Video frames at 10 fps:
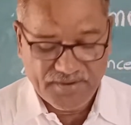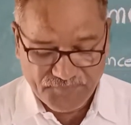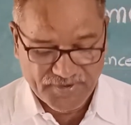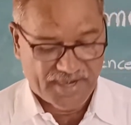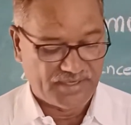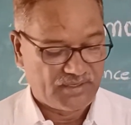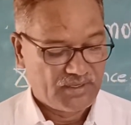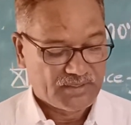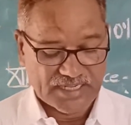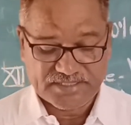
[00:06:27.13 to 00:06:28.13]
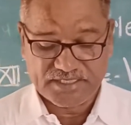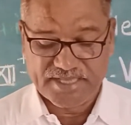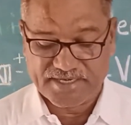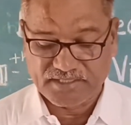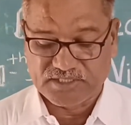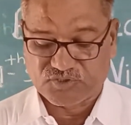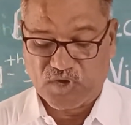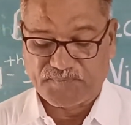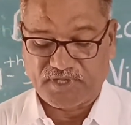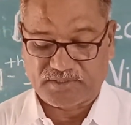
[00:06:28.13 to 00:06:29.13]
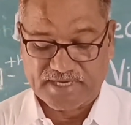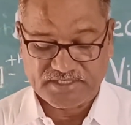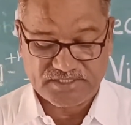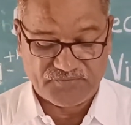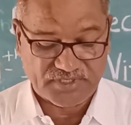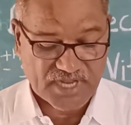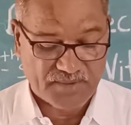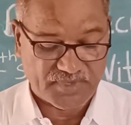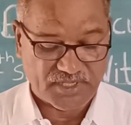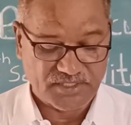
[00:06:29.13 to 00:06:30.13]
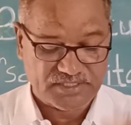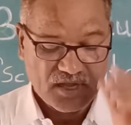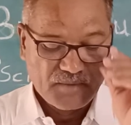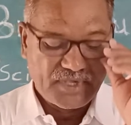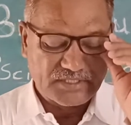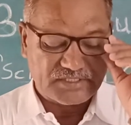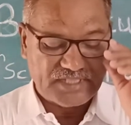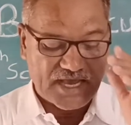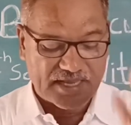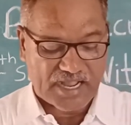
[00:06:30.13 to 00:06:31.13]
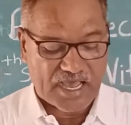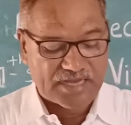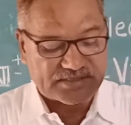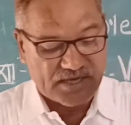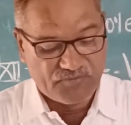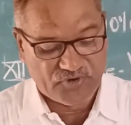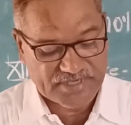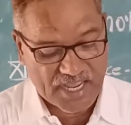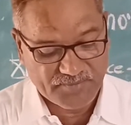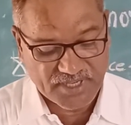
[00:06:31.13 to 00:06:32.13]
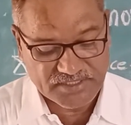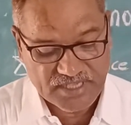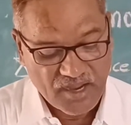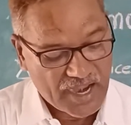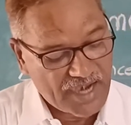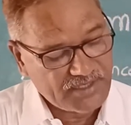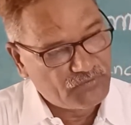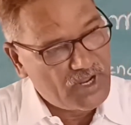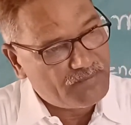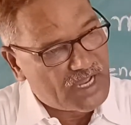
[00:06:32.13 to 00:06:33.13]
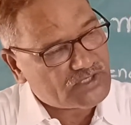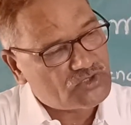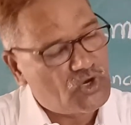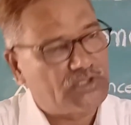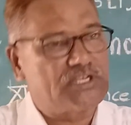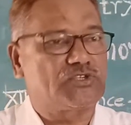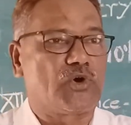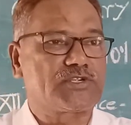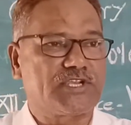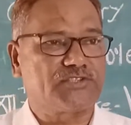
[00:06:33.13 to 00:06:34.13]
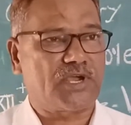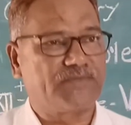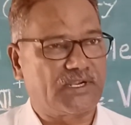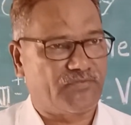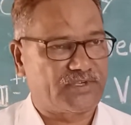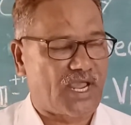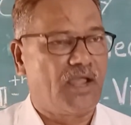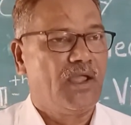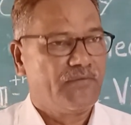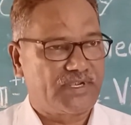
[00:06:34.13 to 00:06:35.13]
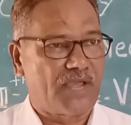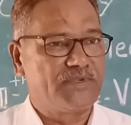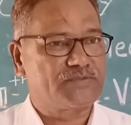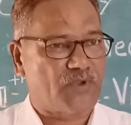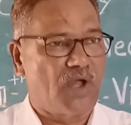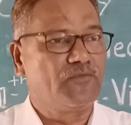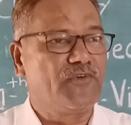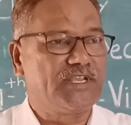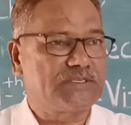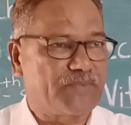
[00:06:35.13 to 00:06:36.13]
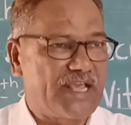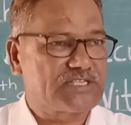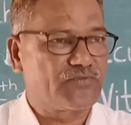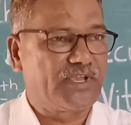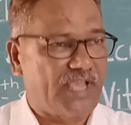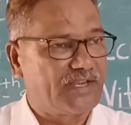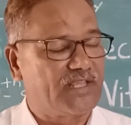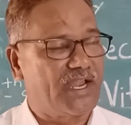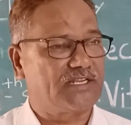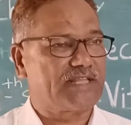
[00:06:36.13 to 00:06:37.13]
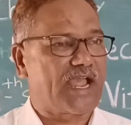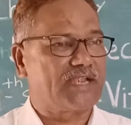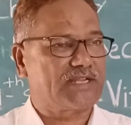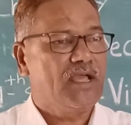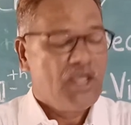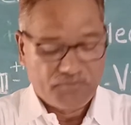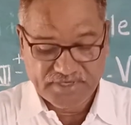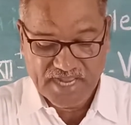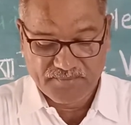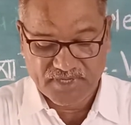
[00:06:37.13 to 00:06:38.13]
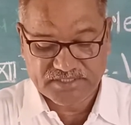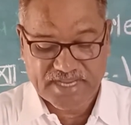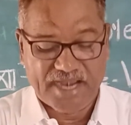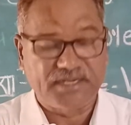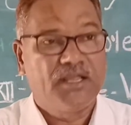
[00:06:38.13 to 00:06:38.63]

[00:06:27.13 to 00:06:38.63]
friend, considering the topic that is vitamins, means there are some vitamins and we must know the sources of that vitamins, from which place we can get that vitamins, and